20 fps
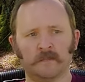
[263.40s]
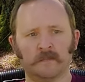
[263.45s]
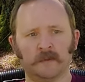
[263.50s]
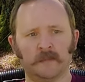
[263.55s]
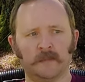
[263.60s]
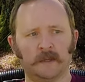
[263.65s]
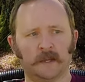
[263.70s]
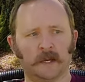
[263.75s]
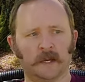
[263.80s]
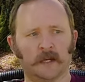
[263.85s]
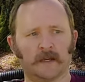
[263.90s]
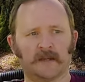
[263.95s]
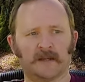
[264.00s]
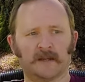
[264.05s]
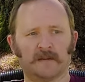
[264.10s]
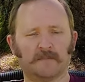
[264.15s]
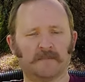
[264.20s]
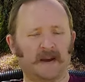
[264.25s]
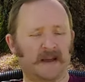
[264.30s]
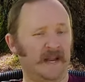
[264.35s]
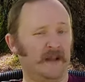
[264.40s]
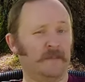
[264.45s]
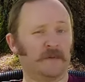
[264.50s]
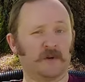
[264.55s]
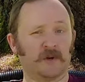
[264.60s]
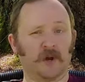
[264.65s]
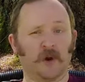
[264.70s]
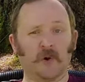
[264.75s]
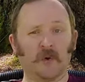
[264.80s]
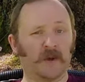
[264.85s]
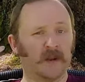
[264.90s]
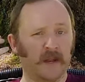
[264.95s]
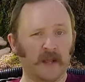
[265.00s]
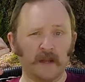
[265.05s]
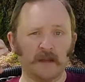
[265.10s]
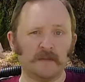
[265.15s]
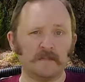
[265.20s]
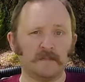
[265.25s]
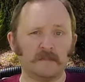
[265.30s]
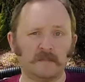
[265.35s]
maybe a pineapple
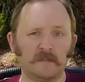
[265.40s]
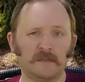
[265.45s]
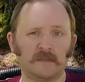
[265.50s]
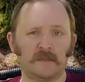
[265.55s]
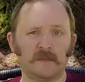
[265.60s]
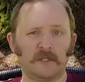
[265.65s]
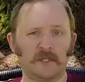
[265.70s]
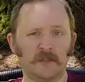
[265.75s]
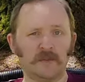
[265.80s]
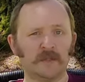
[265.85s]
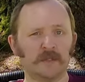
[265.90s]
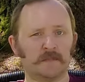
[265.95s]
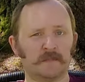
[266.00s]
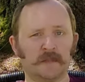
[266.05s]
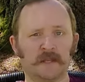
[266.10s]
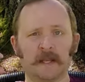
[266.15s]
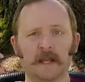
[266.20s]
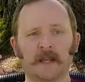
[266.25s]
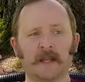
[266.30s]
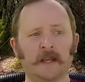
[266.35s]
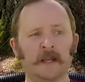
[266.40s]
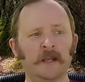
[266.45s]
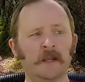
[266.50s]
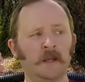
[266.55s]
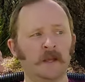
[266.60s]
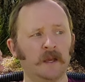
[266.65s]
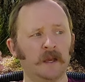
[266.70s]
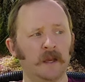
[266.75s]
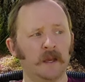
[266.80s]
coconut juice beginning.